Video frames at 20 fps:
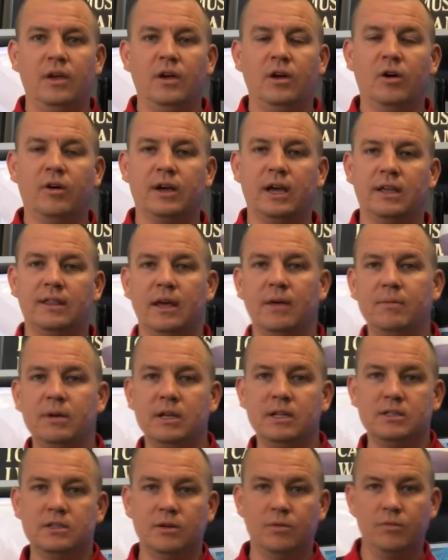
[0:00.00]
Okay, that
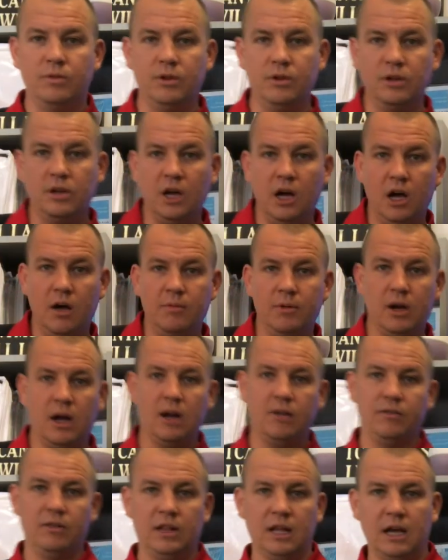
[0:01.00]
means when you come, you're
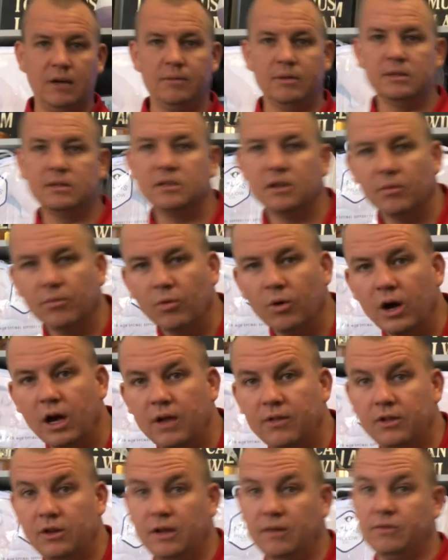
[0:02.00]
out of alignment some way,
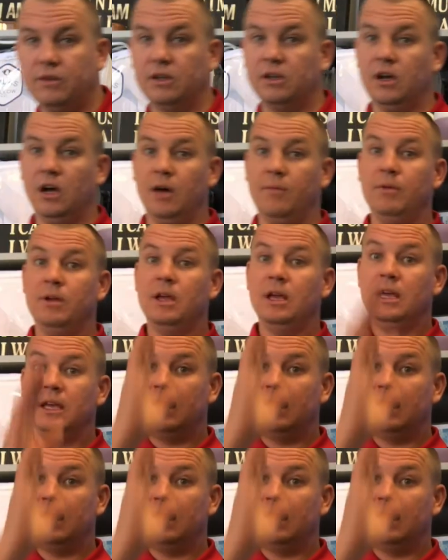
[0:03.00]
then you have to come,